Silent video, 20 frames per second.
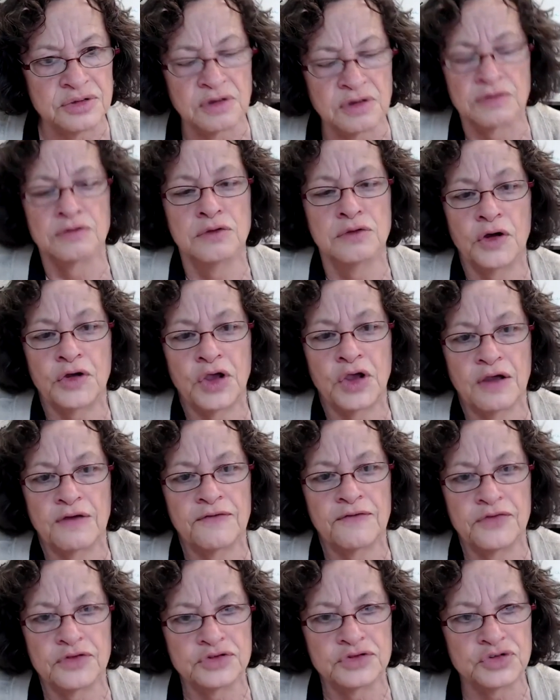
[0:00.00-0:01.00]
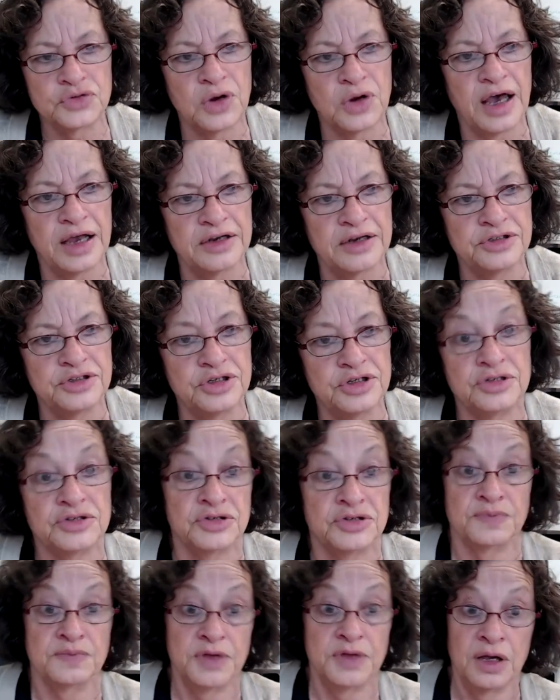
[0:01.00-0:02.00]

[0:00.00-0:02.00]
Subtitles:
They're looking for strategies.